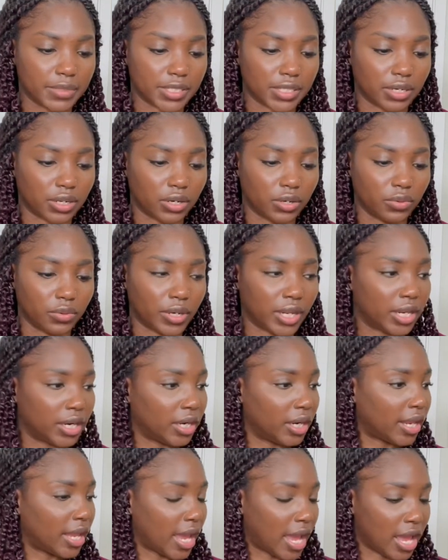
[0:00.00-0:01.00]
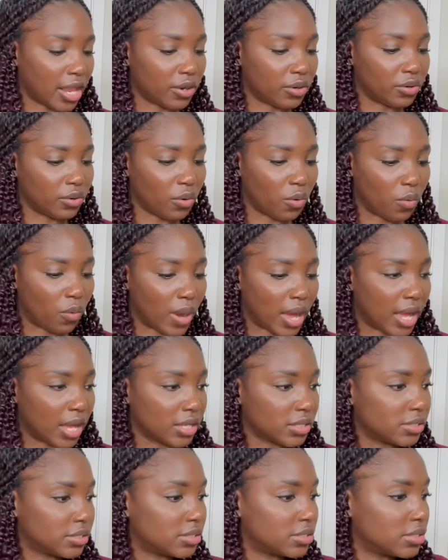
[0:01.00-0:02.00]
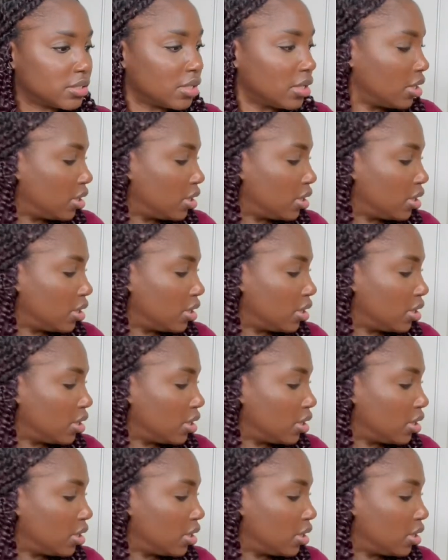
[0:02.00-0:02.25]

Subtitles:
including canned wax.